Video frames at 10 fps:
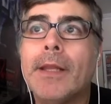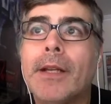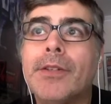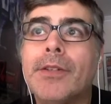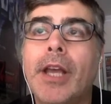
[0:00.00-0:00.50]

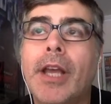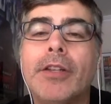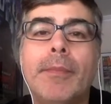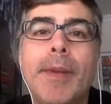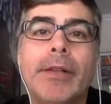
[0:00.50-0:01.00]
there's the
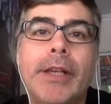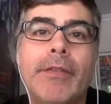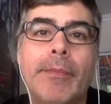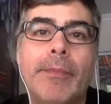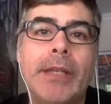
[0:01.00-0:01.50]
underbelly
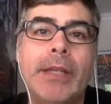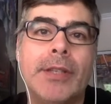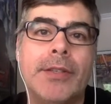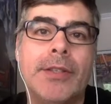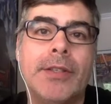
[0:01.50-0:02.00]
of the
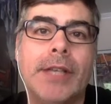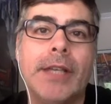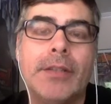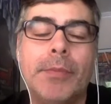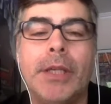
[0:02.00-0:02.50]
beast has still
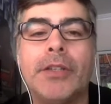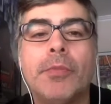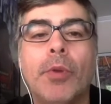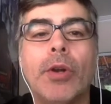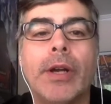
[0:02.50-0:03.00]
yet to be
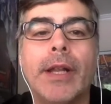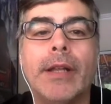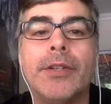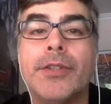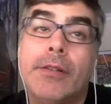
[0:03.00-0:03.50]
explored,
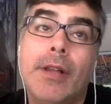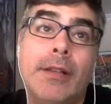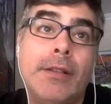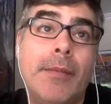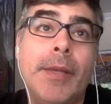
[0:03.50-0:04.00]
and there's still other.